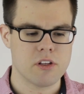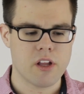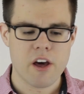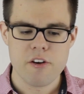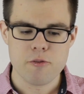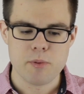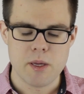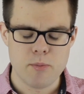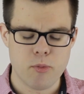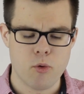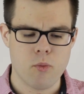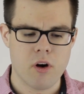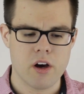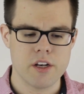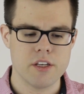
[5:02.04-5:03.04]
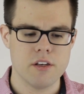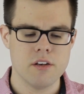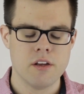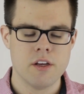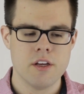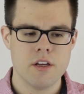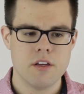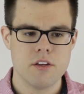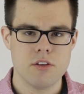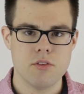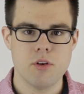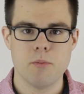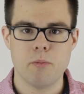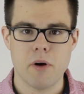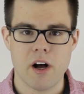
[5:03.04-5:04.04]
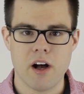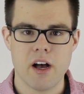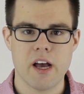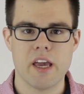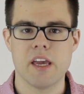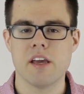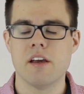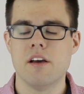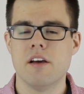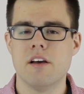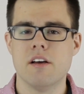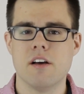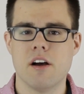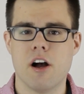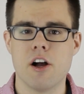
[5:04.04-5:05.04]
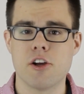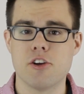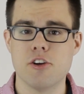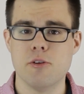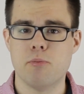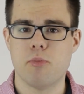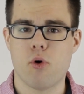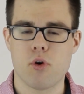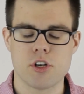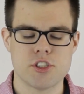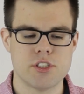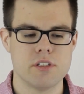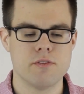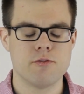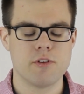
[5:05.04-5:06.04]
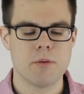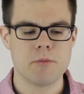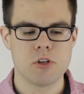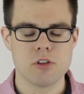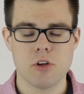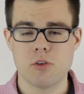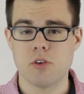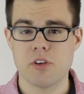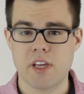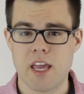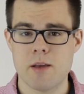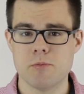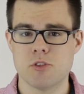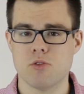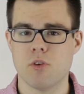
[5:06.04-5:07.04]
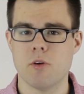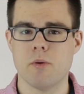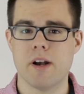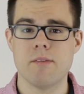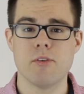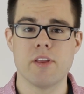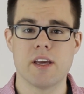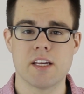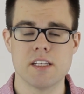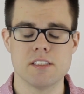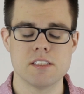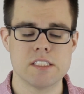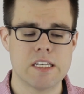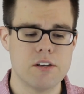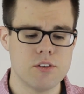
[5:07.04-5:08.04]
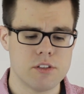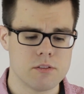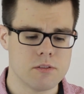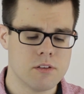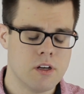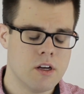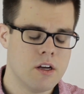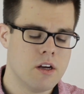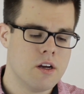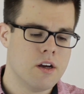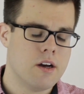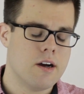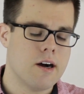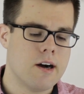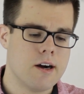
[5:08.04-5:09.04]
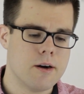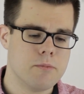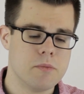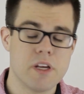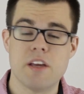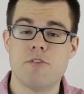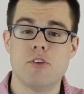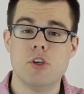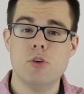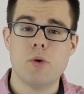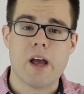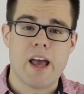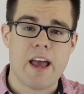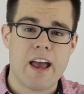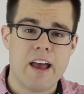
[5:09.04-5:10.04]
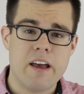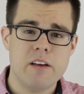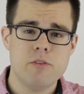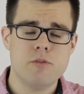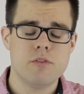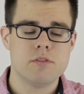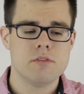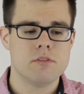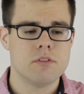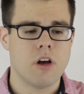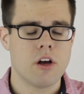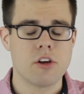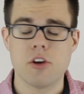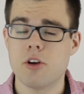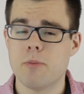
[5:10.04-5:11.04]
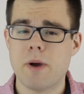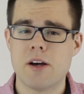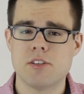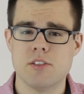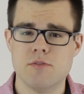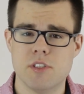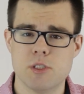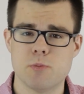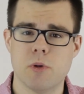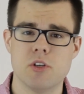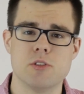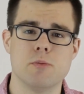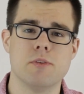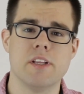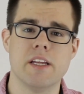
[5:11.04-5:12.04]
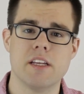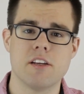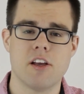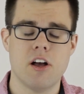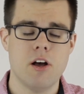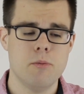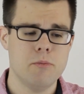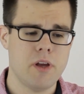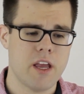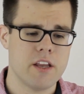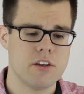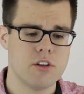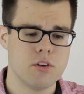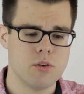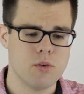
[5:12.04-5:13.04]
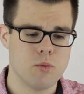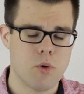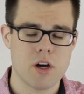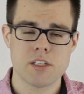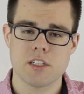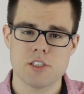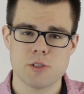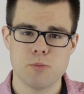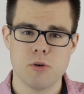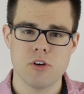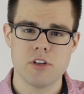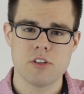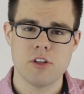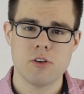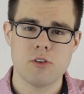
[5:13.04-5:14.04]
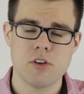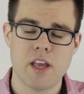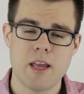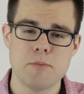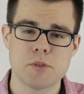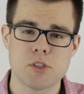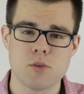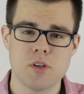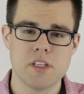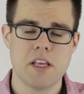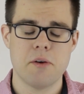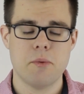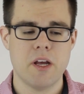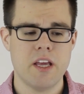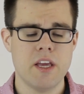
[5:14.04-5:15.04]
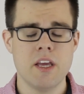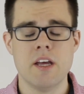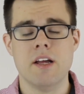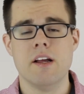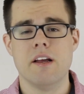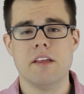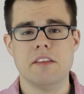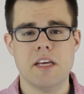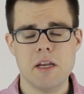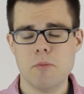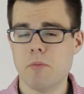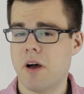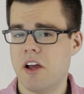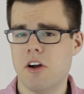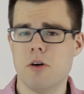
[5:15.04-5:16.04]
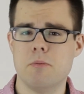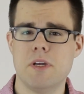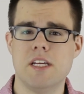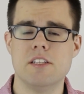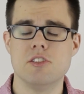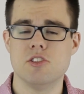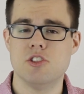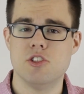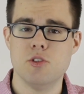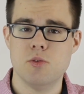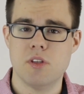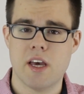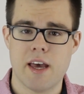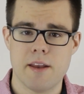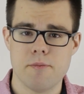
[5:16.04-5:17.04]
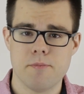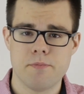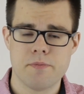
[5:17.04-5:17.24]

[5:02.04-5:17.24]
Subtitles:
a lot of people want you to buy a good portion from your local game store, whatever they can sell you. If you have a good amount of disposable income and you want to support your local game store in that way, then by all means do that.